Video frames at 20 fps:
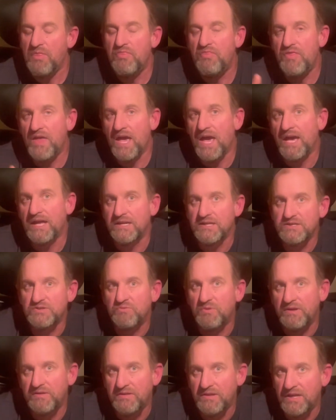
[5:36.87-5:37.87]
And
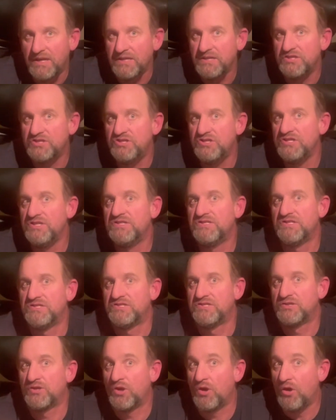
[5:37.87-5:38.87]
that is when then
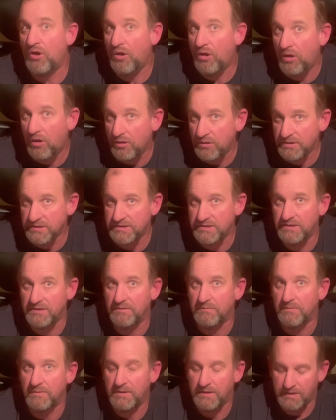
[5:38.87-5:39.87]
Jesus
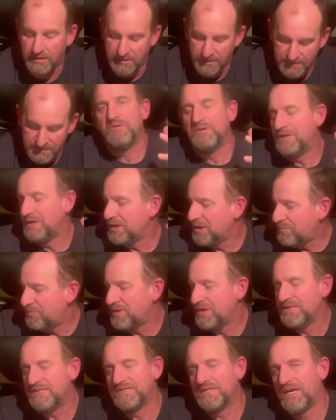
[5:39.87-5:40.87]
calls him.
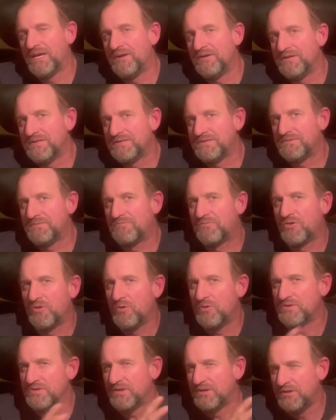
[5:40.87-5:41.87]
E.P. Sanders
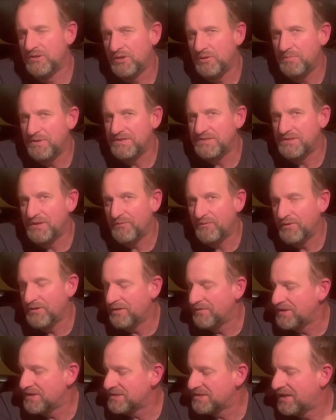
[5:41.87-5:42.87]
goes a little bit
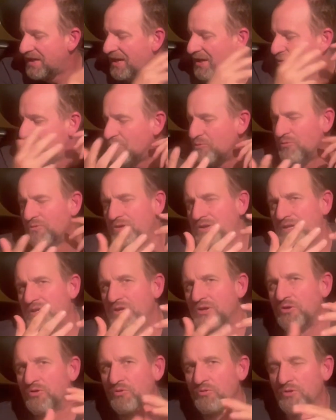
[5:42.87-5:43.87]
different on this, and I don't
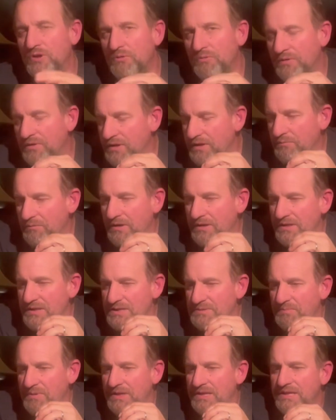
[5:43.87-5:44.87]
really agree with him on
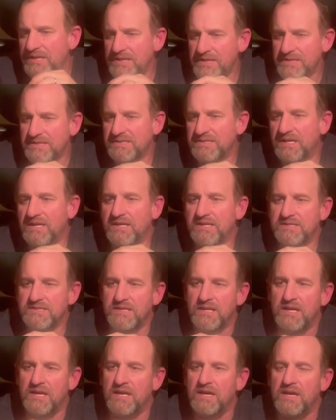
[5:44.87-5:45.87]
this, but he
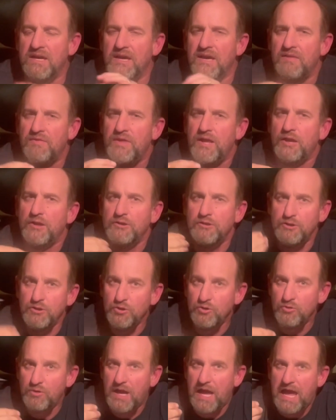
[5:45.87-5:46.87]
says that
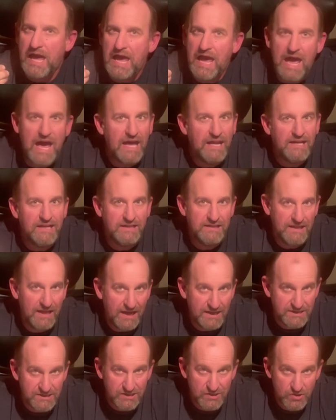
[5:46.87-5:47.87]
Luke added
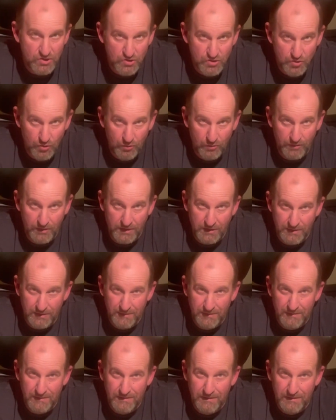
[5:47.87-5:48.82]
that story.